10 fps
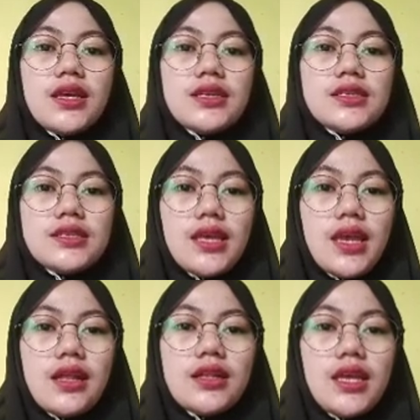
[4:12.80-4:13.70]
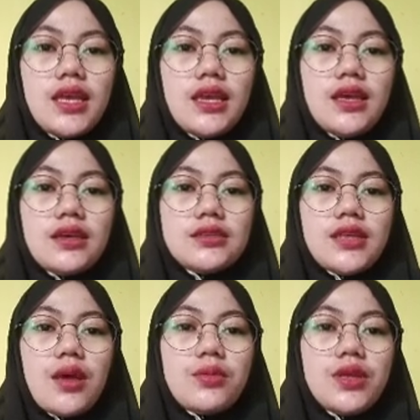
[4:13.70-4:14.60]
Skill is
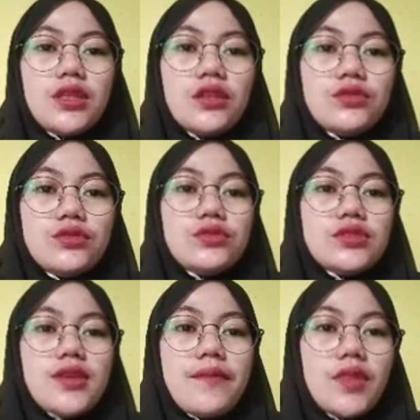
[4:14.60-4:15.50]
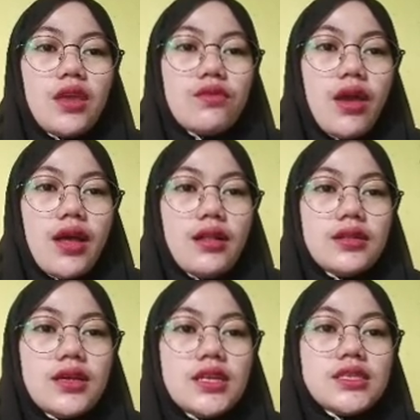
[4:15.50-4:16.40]
ability to do something well.
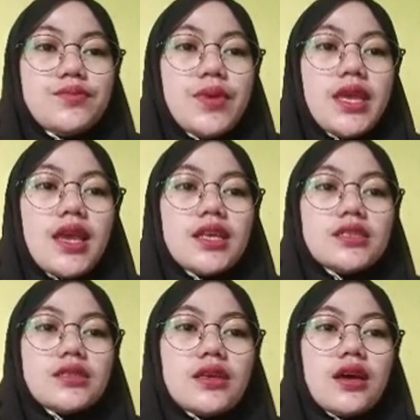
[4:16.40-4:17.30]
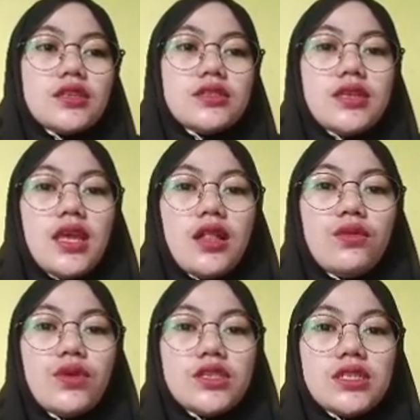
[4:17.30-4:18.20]
Speaking is a skill
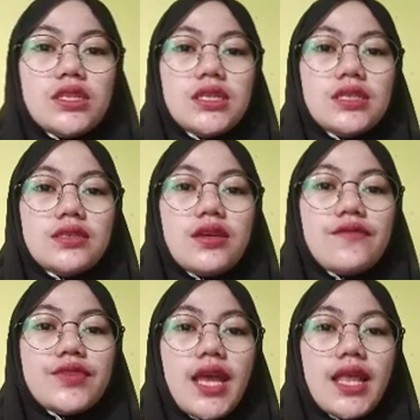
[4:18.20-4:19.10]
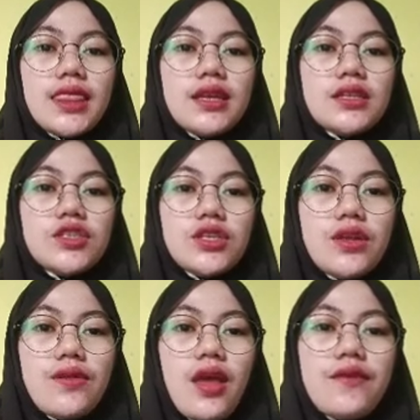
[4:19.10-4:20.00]
which deserves
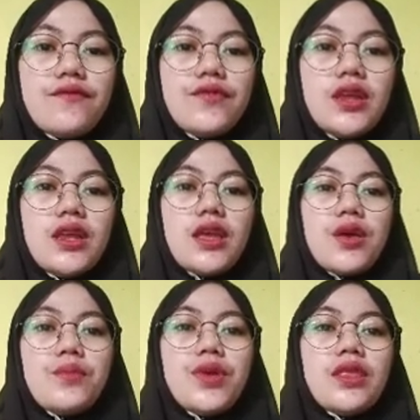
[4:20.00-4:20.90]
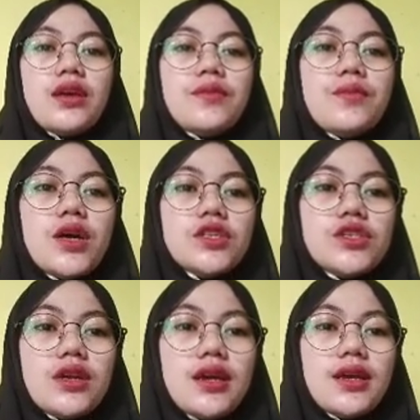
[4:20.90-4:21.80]
attention every bit as
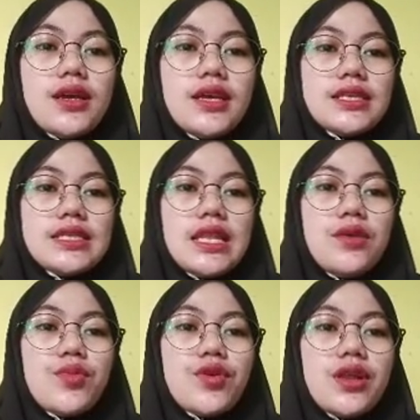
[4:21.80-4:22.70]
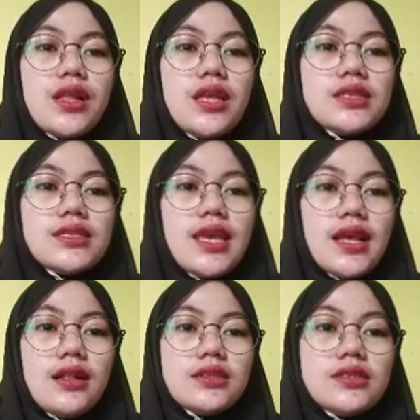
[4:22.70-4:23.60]
much as liberally
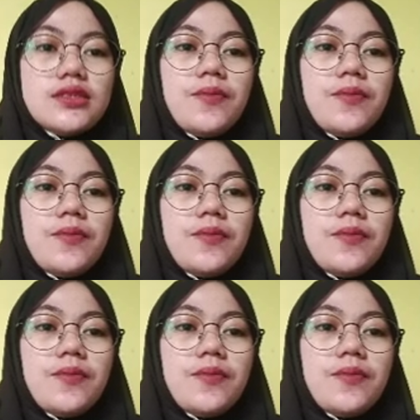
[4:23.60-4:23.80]
skills.